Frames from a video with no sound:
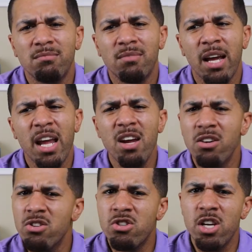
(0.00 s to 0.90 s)
He or
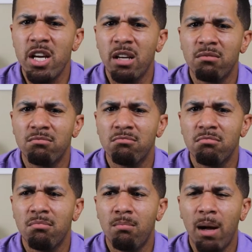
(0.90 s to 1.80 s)
she
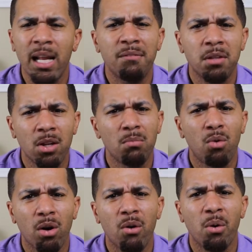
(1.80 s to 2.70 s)
might have a little
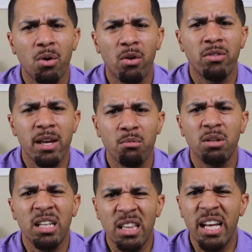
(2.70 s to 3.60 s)
more going on than they
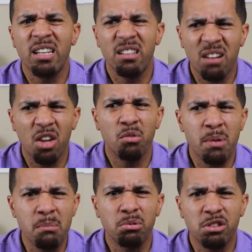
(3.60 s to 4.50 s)
really let other
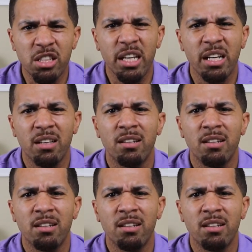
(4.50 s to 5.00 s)
people see.